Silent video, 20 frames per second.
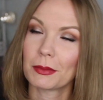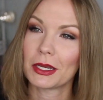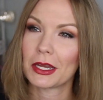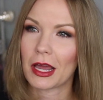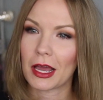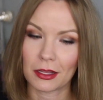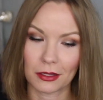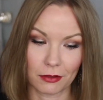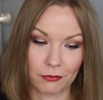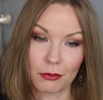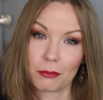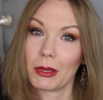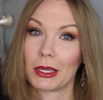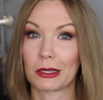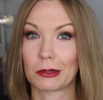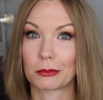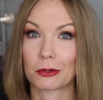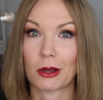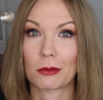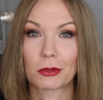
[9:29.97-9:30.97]
I mean, I love a
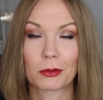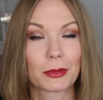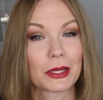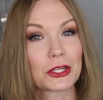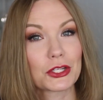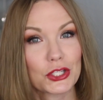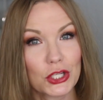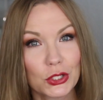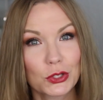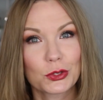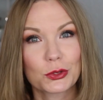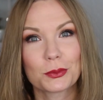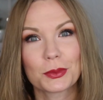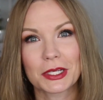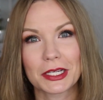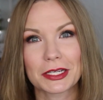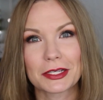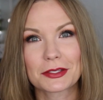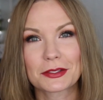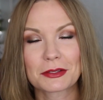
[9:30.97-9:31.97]
makeup compliment too,
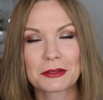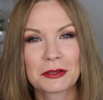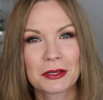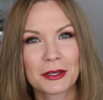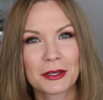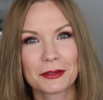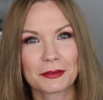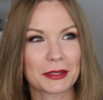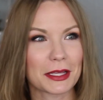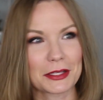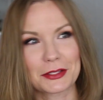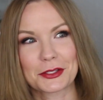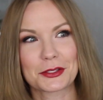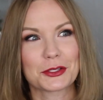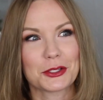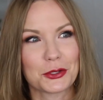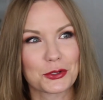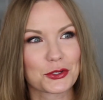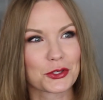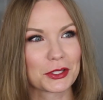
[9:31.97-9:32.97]
because that's
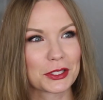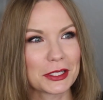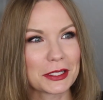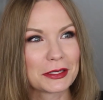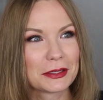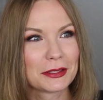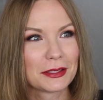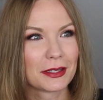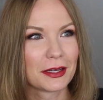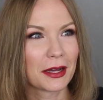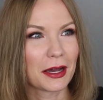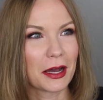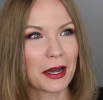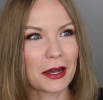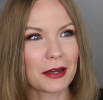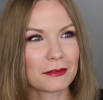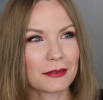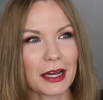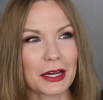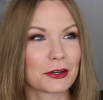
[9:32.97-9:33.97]
usually,
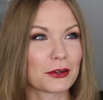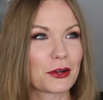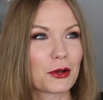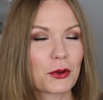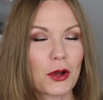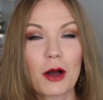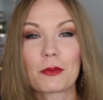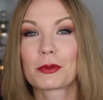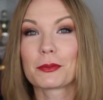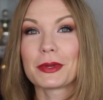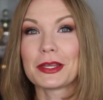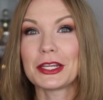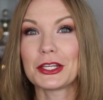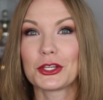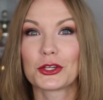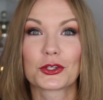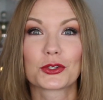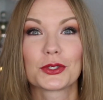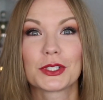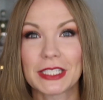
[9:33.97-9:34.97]
I don't know,
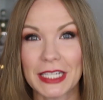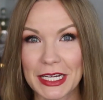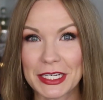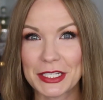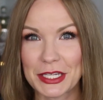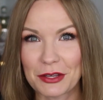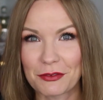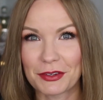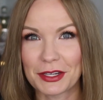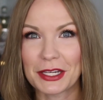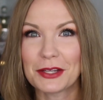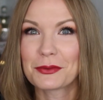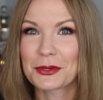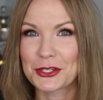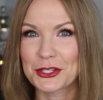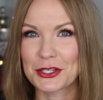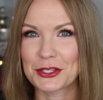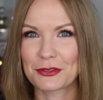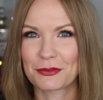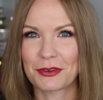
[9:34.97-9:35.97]
complimenting your creativity,
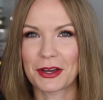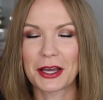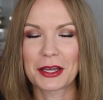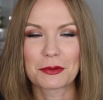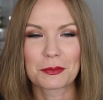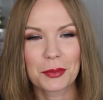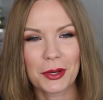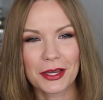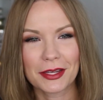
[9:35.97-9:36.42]
which is fun.